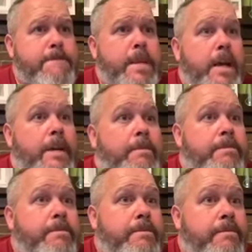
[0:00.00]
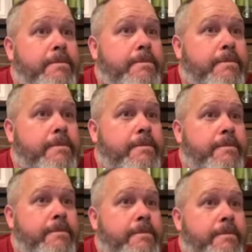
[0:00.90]

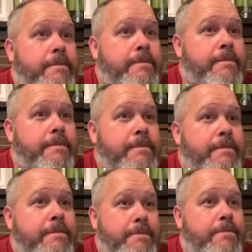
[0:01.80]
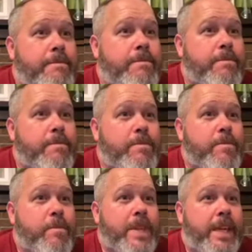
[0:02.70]
Rhonda.
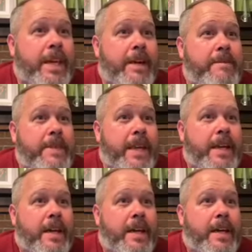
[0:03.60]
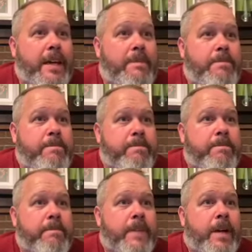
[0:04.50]
Yeah.
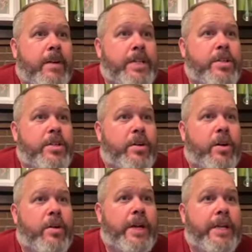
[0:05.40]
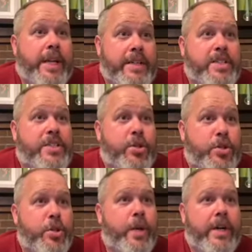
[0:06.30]
All right, so you're already, yes,
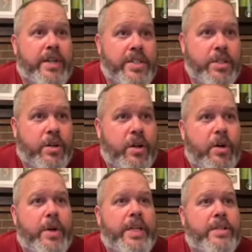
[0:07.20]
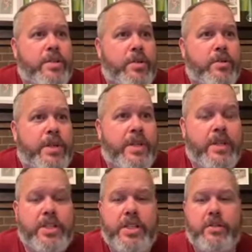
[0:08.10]
social awareness. You're already in tune with the
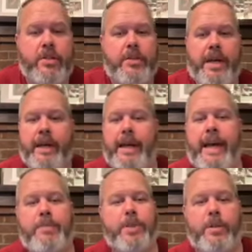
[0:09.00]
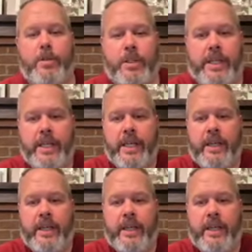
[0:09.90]
energy in the room. Absolutely.